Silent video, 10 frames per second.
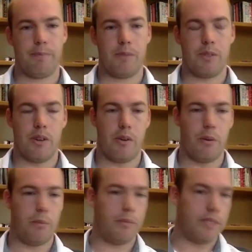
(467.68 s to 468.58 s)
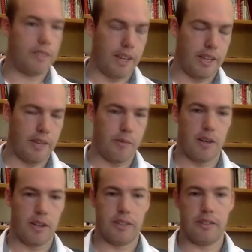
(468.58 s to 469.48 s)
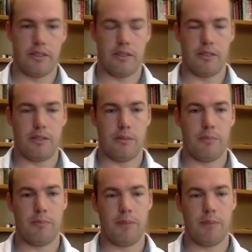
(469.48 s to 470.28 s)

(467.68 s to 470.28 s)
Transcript: So say you wanted to